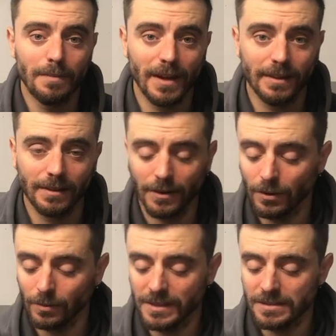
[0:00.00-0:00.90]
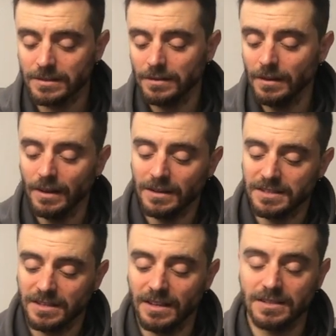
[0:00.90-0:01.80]
plate. I always
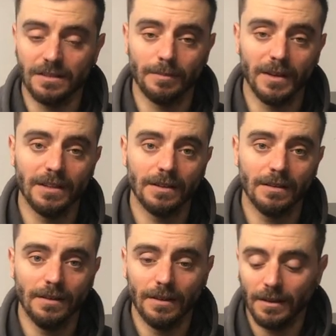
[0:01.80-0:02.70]
stays in the middle,